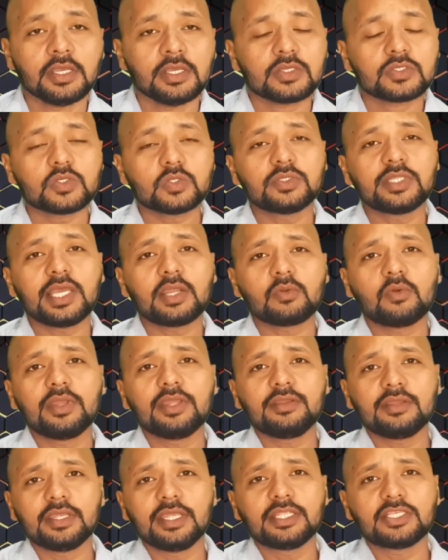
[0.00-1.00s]
So they are
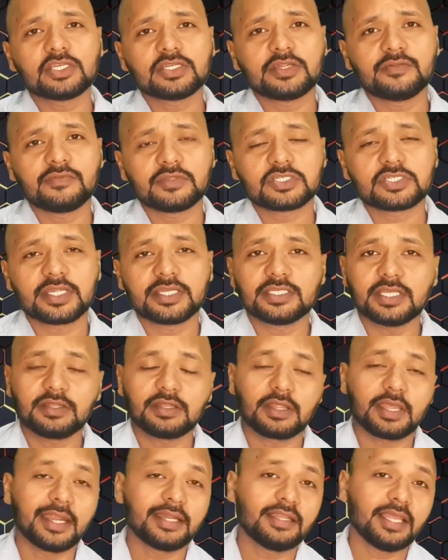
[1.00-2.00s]
going each and every stage,
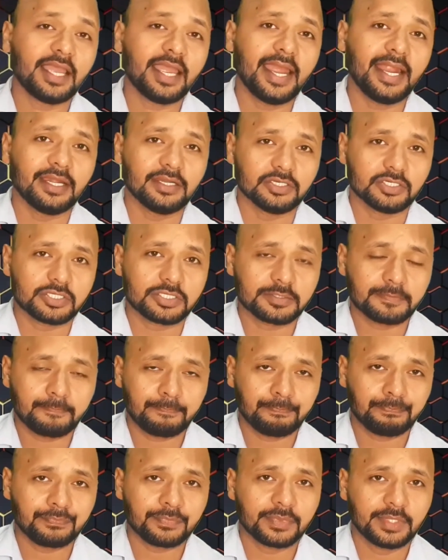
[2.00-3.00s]
and at the end,
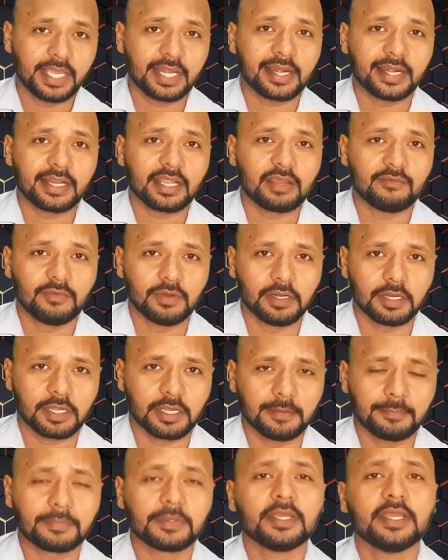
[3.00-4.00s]
they are getting a World
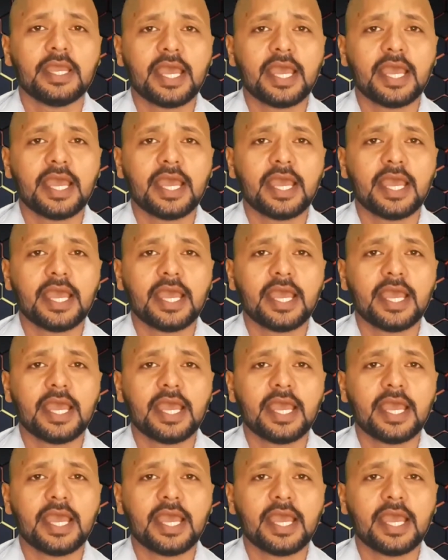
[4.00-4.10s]
Cup.